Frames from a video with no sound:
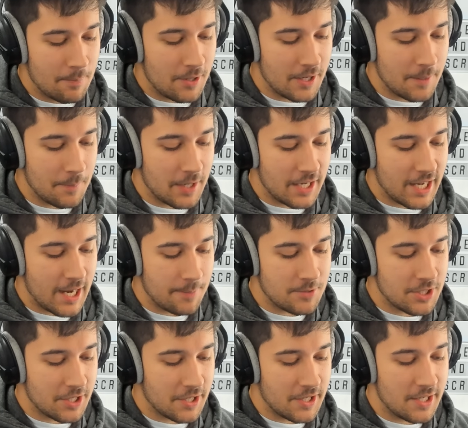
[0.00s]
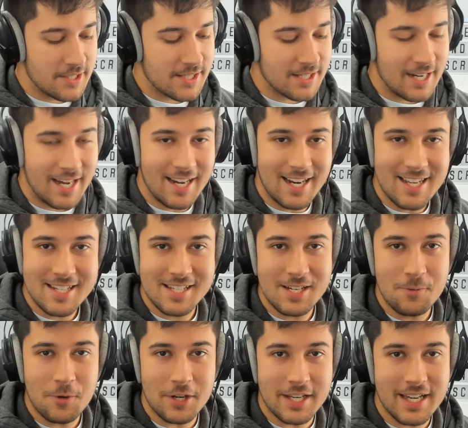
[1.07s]
plug in my capture cards, and let's
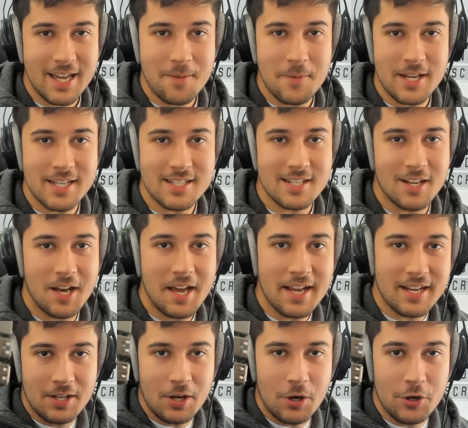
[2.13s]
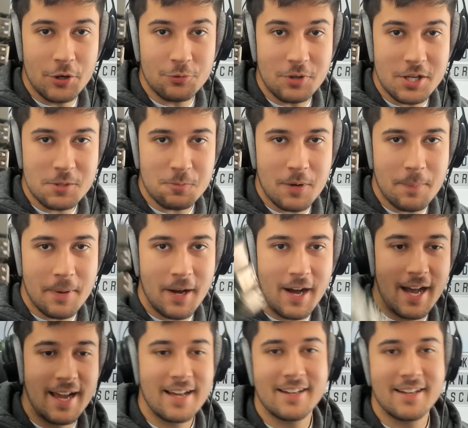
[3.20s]
see what gaming is like on a Raspberry Pi.